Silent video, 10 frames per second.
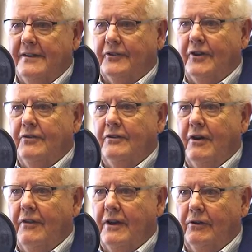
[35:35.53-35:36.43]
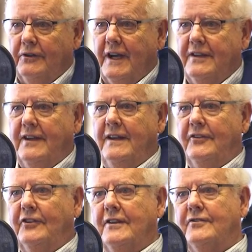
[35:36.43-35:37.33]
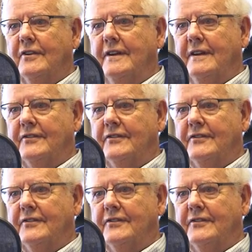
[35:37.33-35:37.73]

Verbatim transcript: So you know the old 19th century